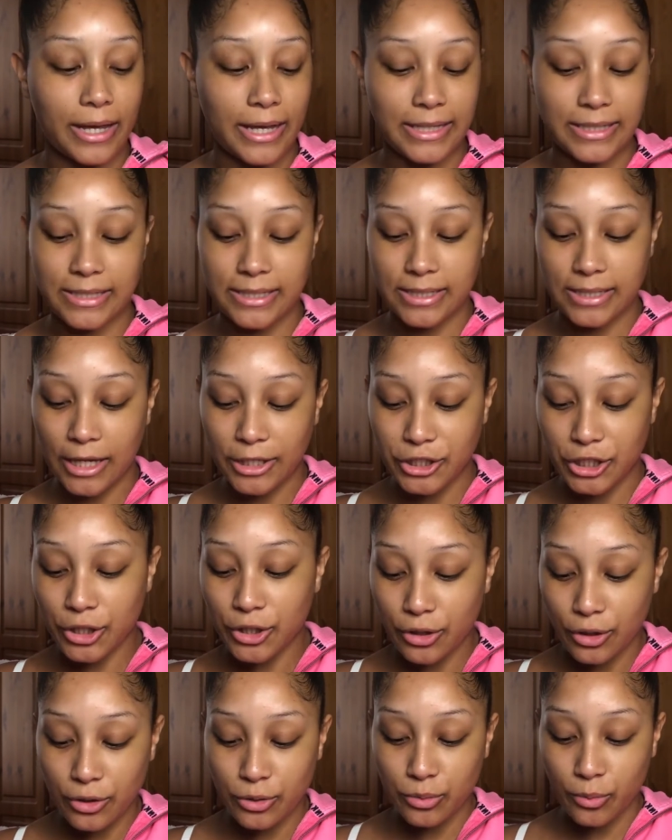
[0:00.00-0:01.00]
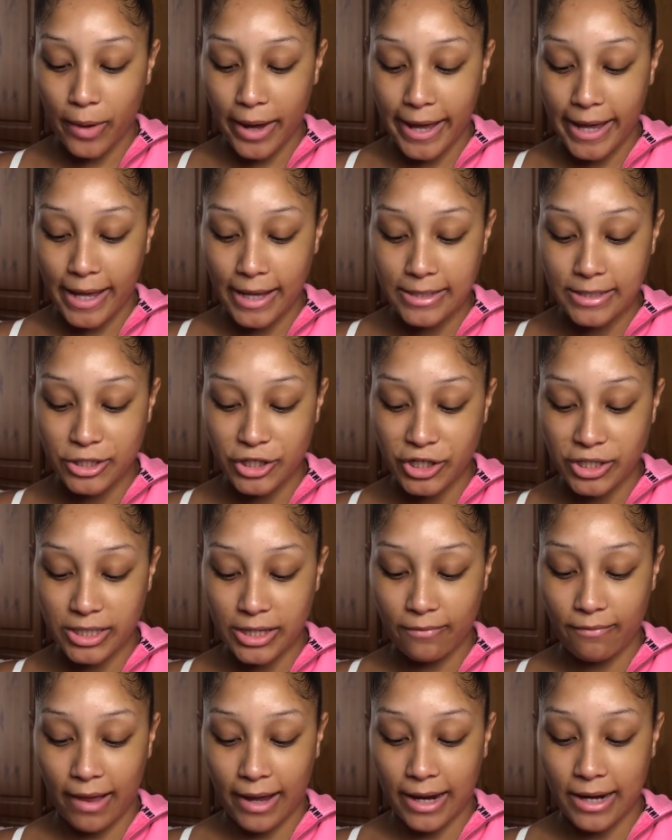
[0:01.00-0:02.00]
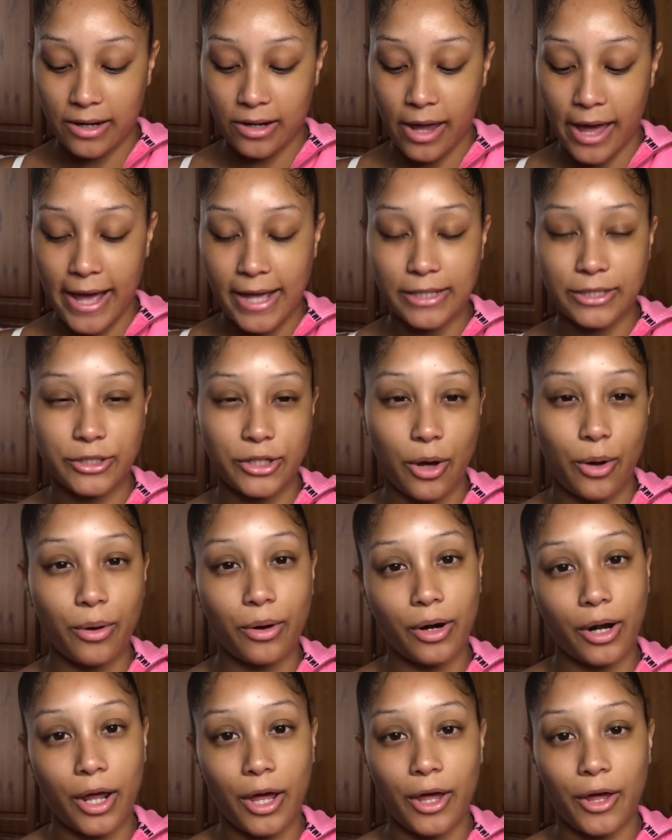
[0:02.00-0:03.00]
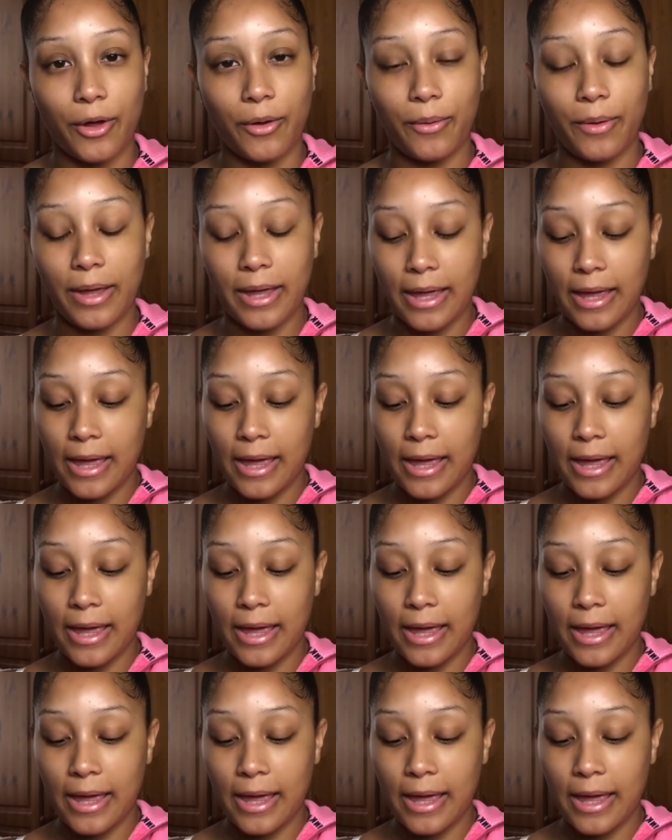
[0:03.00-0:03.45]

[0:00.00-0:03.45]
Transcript: It's such a good way to just give like a nice subtle glow,